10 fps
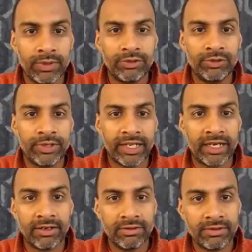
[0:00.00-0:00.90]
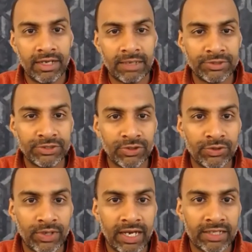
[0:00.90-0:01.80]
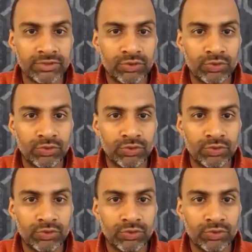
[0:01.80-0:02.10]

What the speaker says: we'll do now, I'm just going to ask